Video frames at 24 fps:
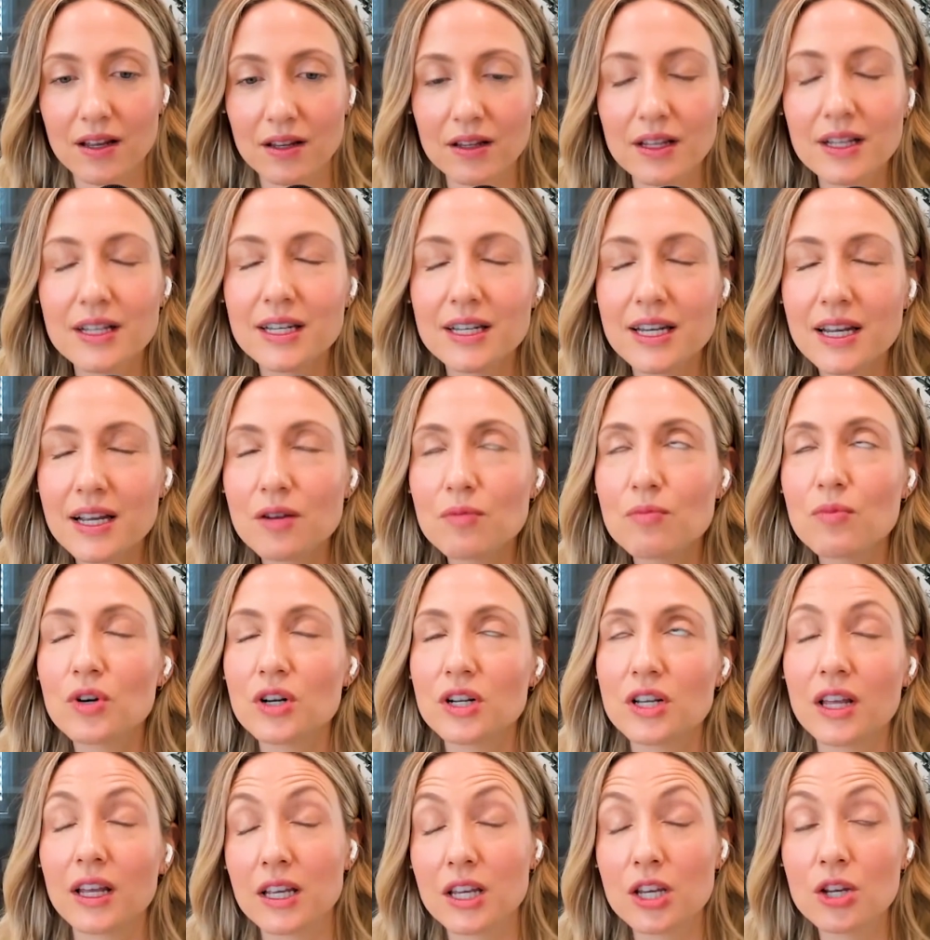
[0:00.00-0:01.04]
let's take a more
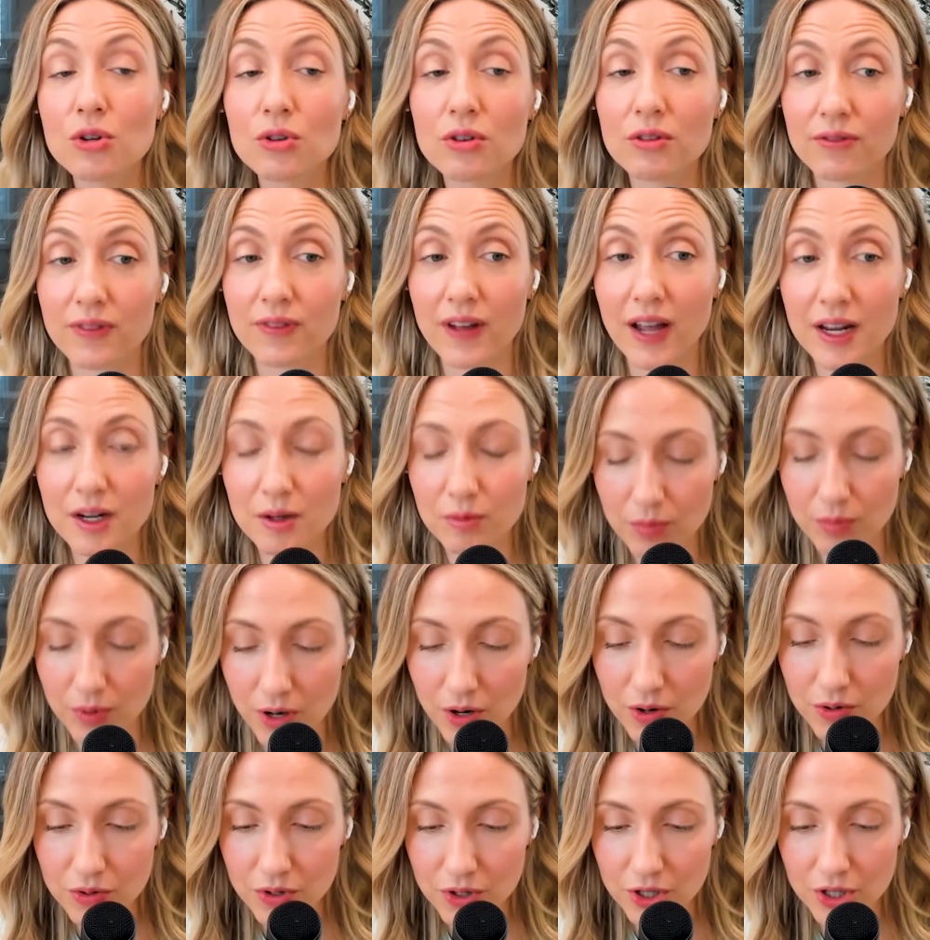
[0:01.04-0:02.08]
like unified
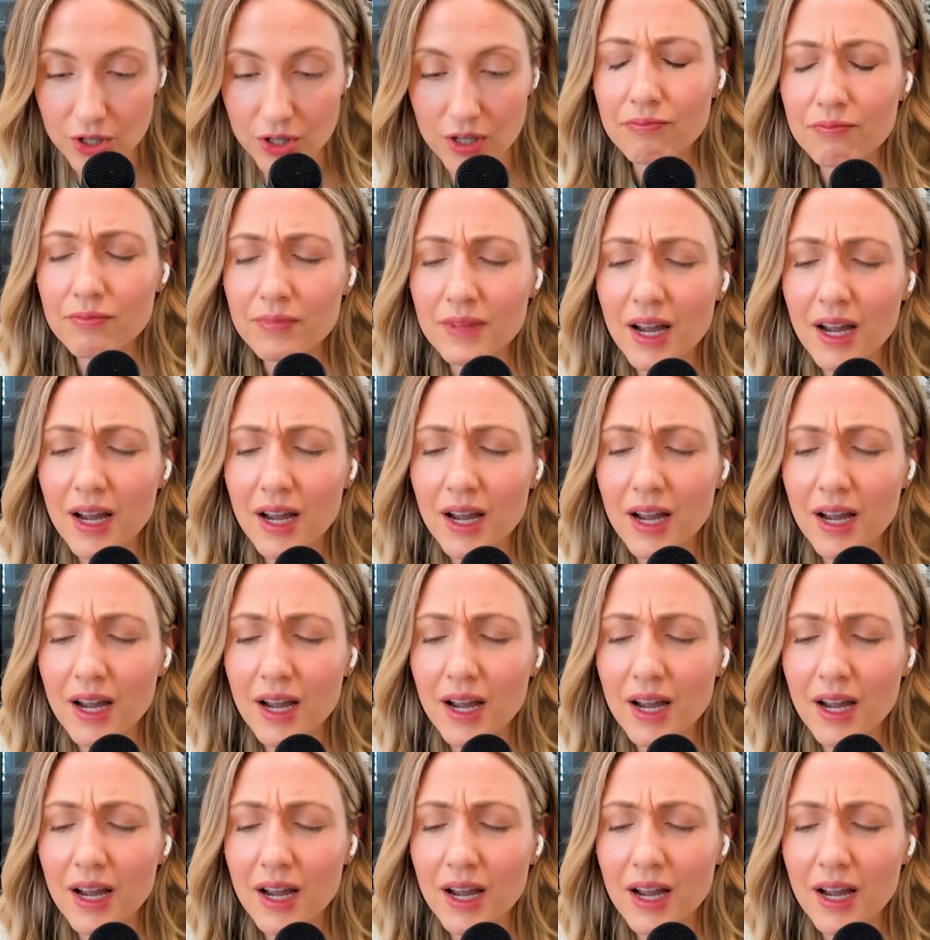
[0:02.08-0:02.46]
approach.